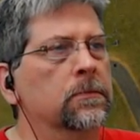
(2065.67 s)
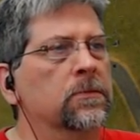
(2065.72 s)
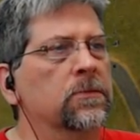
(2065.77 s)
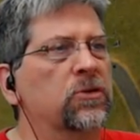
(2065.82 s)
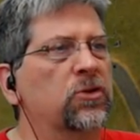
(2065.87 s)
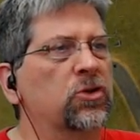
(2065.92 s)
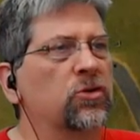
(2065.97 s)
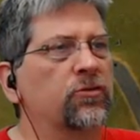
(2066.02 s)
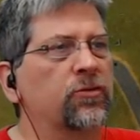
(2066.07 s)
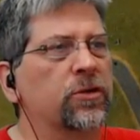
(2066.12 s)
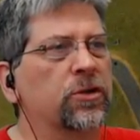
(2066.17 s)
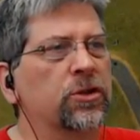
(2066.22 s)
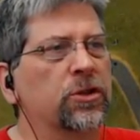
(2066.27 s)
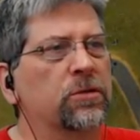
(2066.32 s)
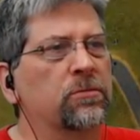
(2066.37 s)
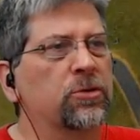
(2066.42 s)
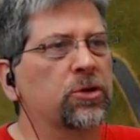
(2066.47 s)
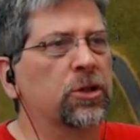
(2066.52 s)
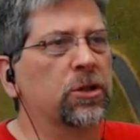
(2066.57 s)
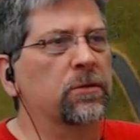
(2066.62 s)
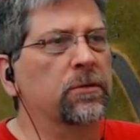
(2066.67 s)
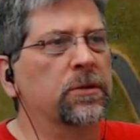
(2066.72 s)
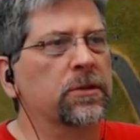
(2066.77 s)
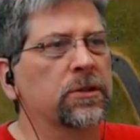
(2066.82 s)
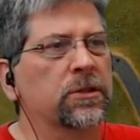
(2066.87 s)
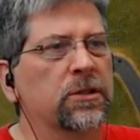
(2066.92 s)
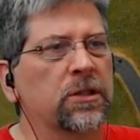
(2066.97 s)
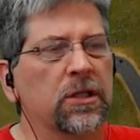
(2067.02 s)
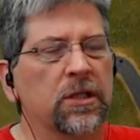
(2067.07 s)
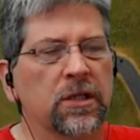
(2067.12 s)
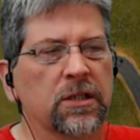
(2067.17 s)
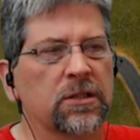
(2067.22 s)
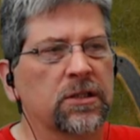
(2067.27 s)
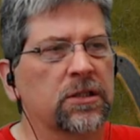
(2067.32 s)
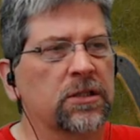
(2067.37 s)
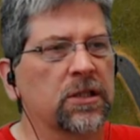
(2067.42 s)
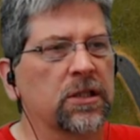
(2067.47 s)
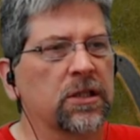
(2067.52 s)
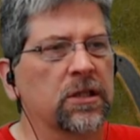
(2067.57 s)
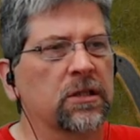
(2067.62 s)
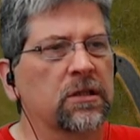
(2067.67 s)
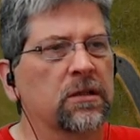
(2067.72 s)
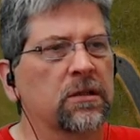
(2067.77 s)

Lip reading: So first turn Germans, he does his thing.